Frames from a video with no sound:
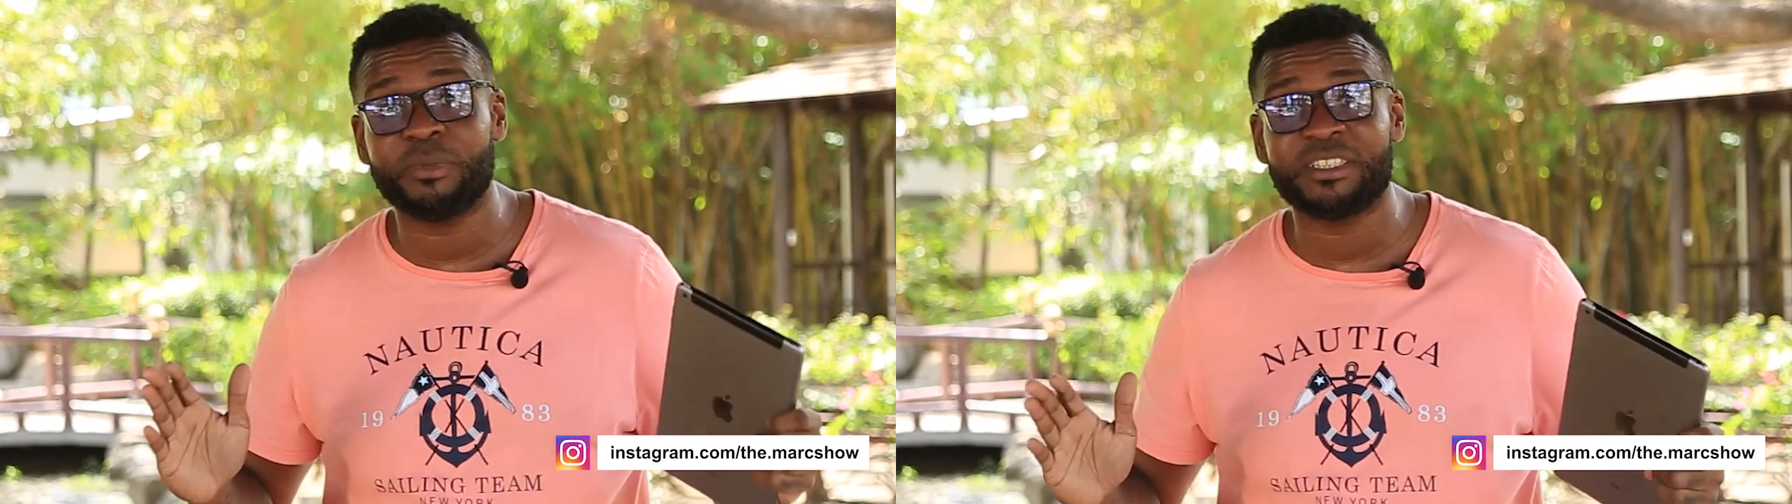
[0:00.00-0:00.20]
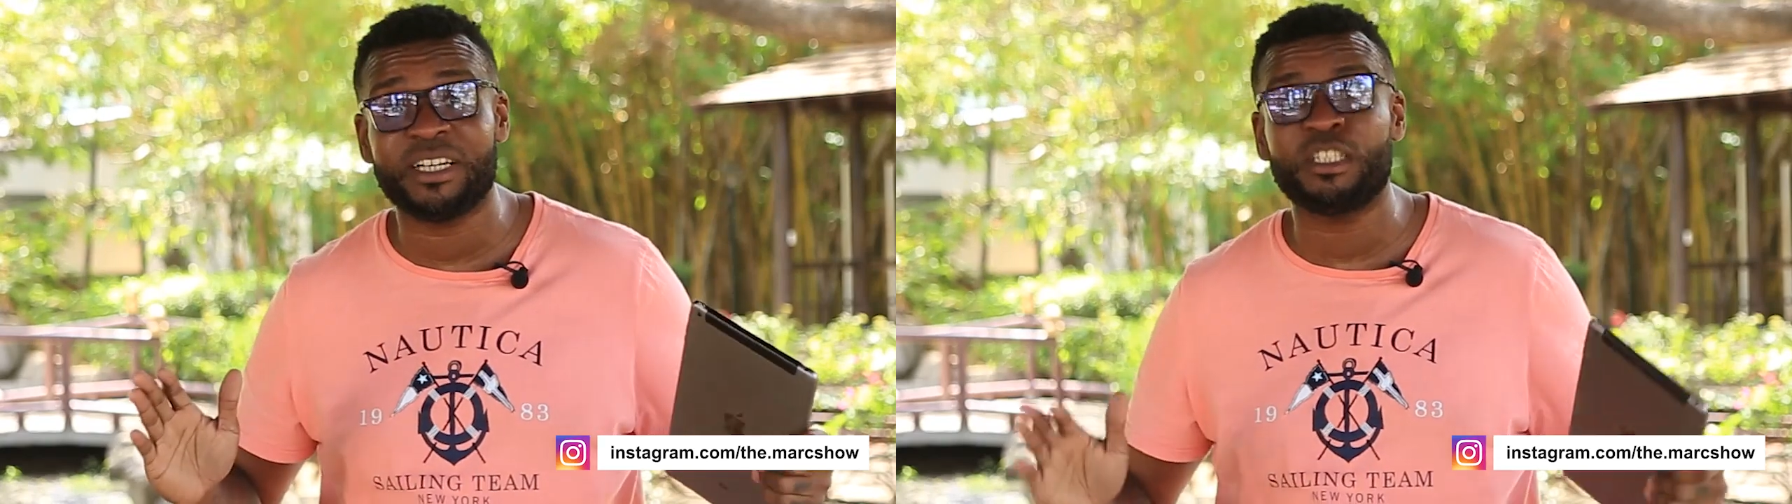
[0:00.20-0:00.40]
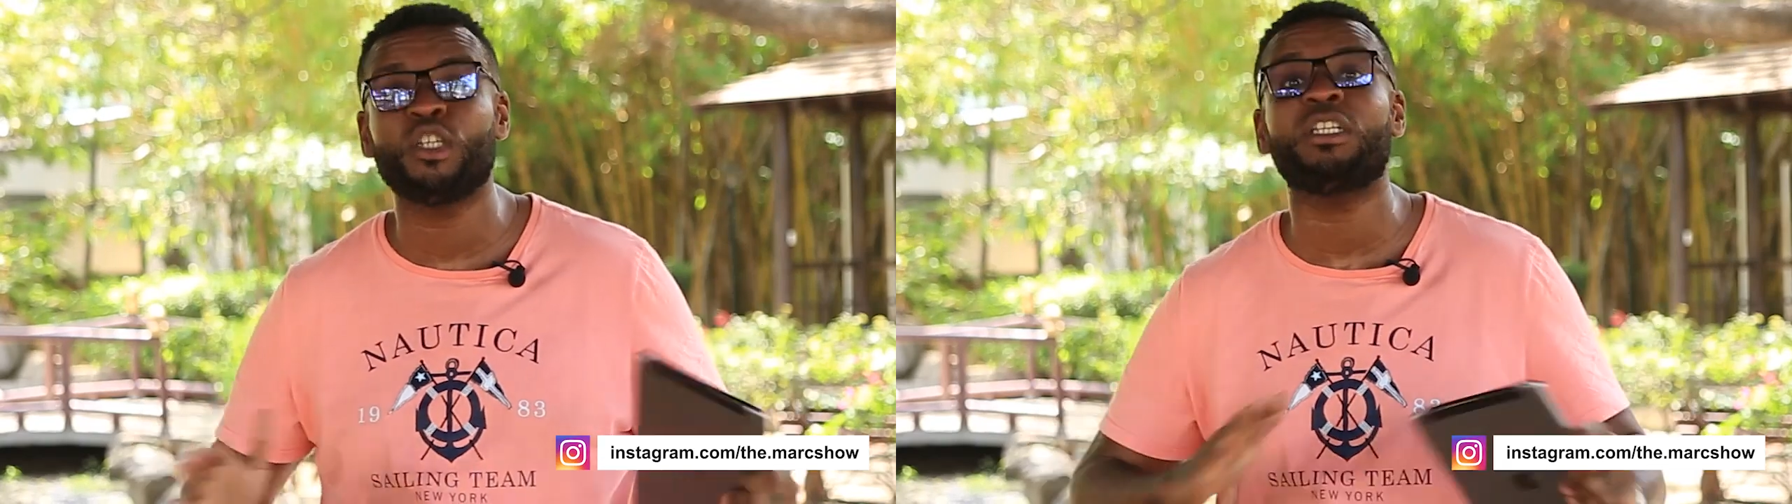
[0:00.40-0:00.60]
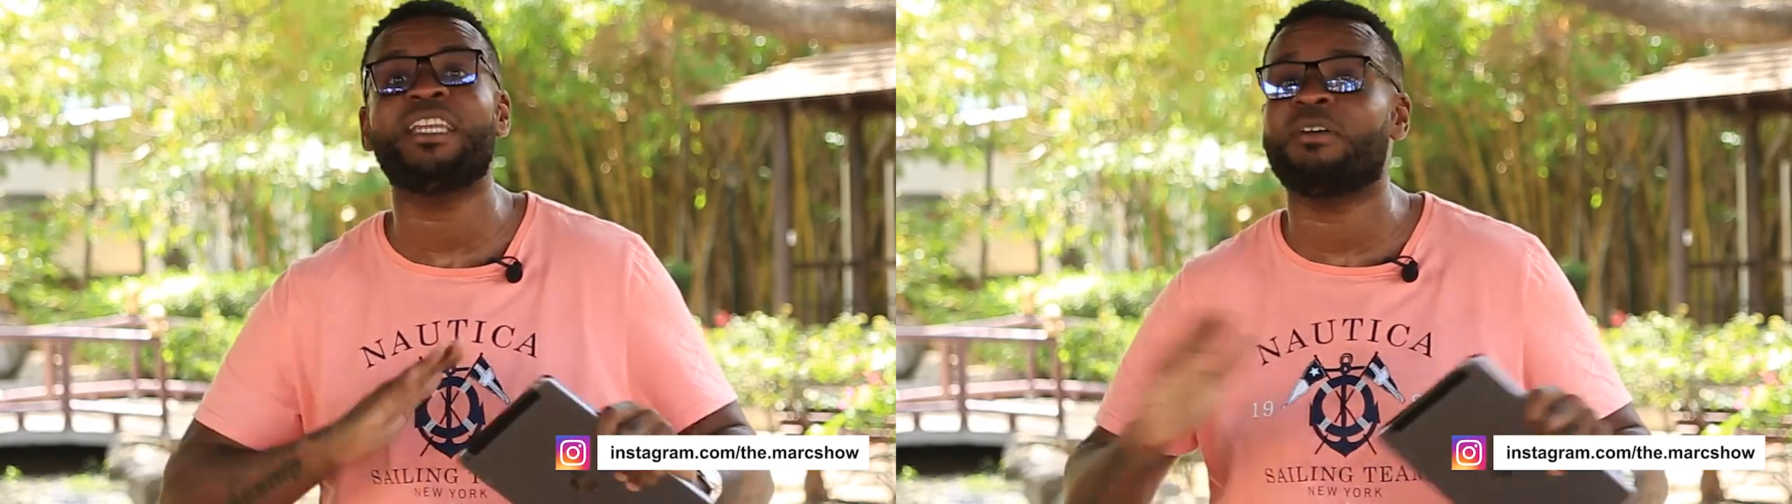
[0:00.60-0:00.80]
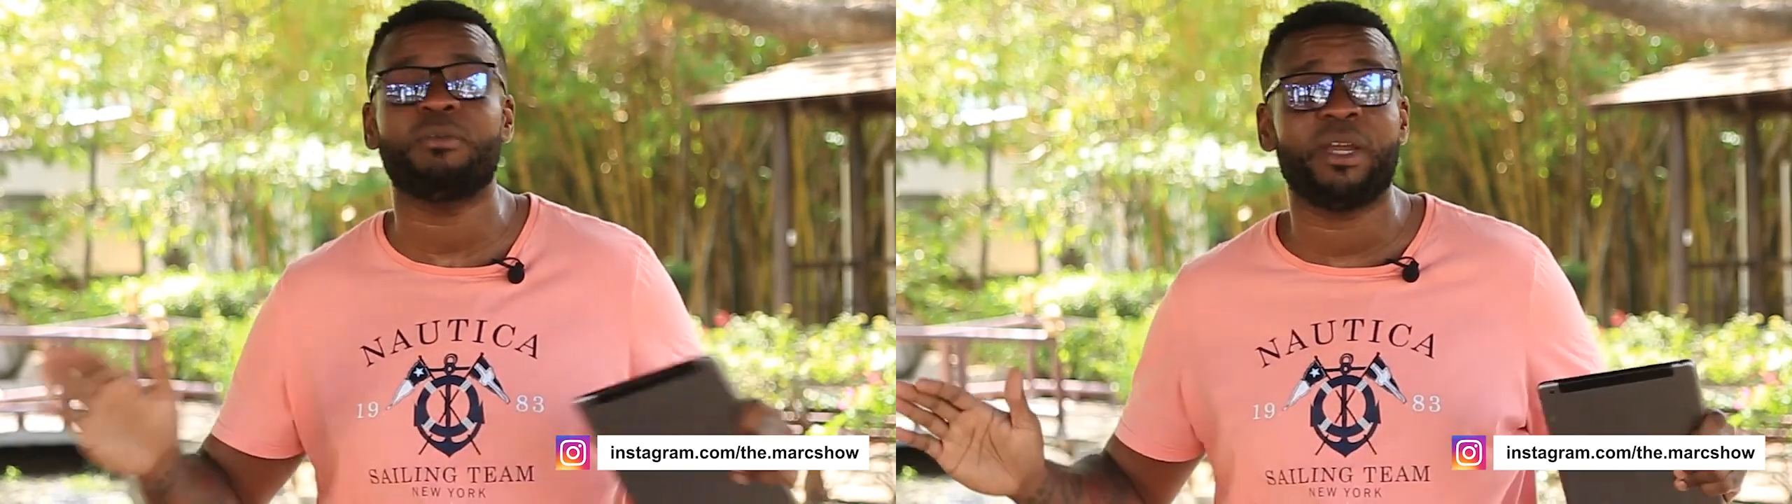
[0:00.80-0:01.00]
mistakes, you'll
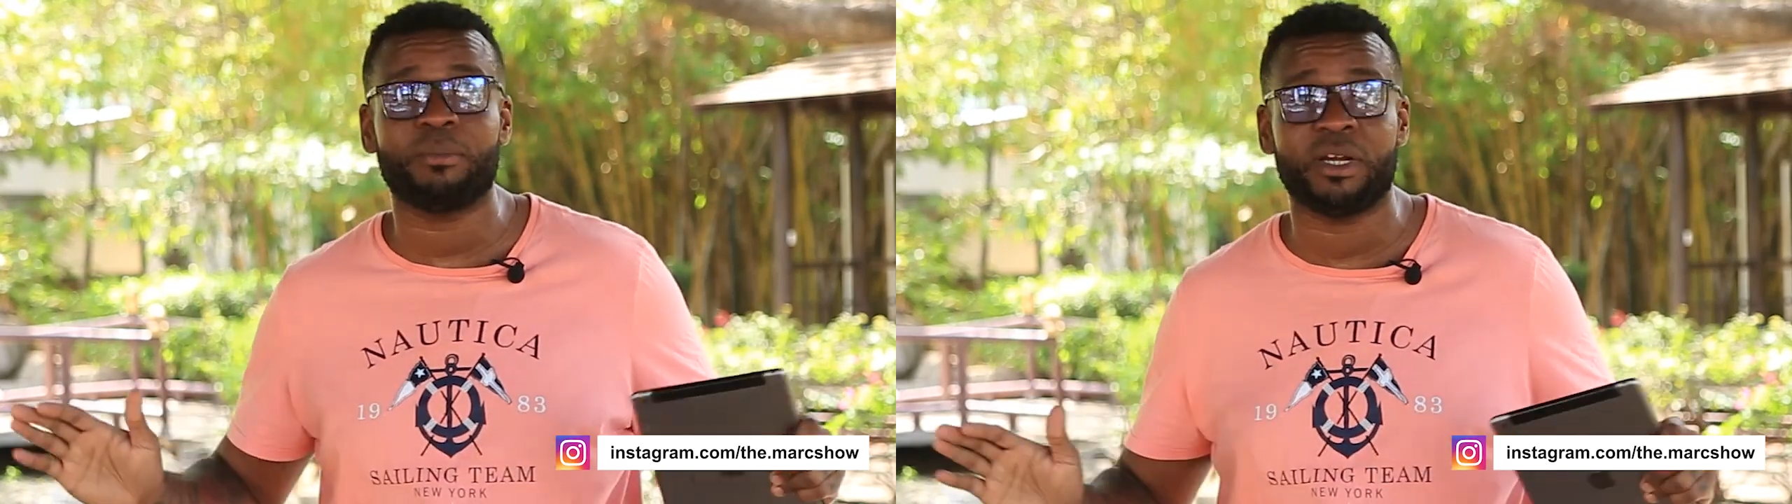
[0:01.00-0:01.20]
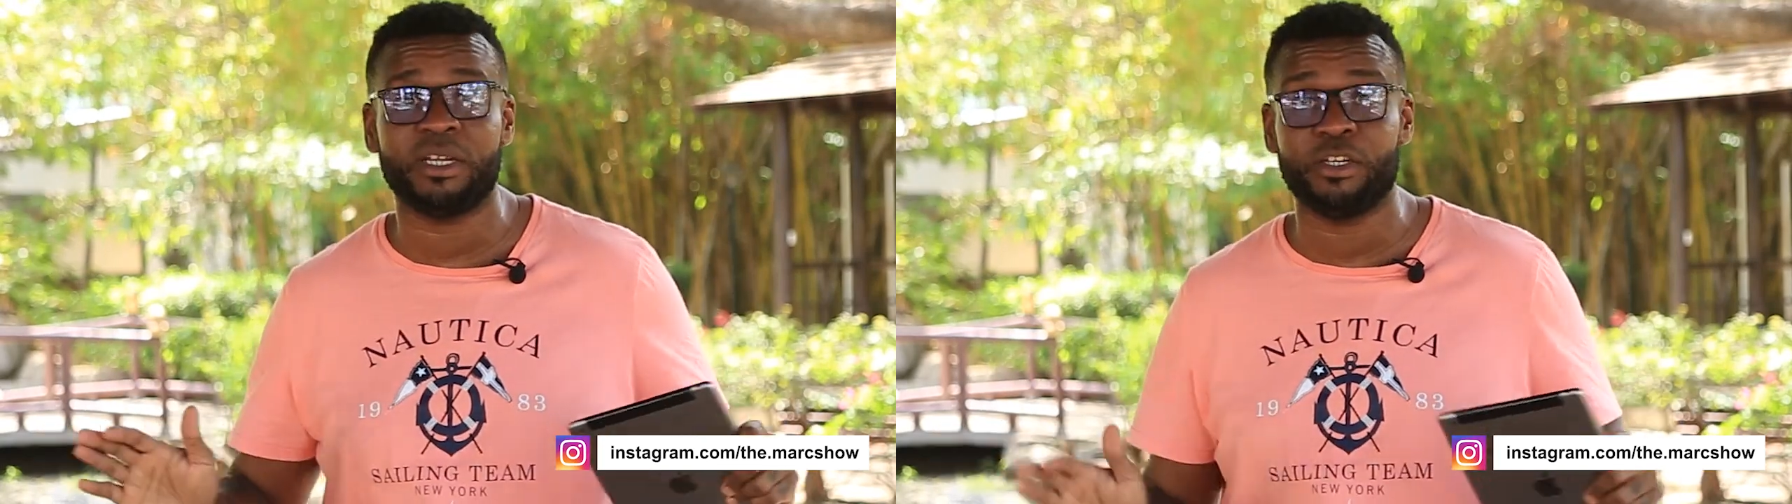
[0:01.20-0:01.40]
never make money.